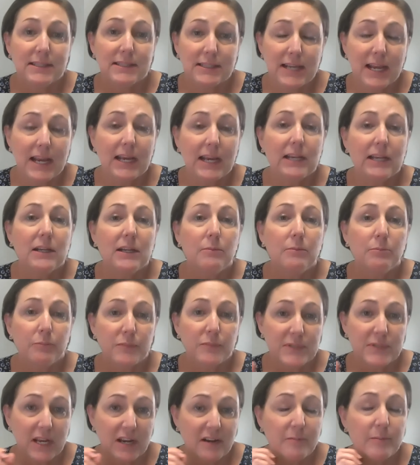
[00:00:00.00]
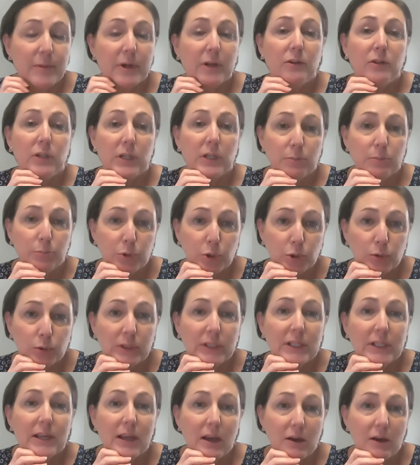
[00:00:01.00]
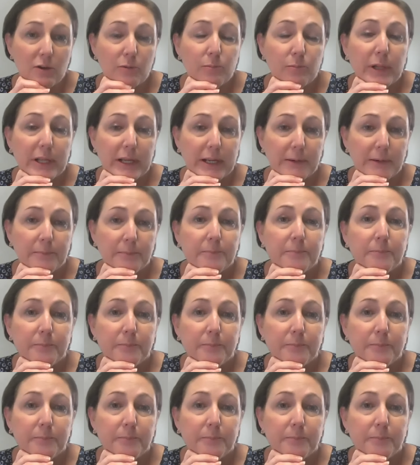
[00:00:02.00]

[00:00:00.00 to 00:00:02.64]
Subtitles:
state of Maryland employee health plan.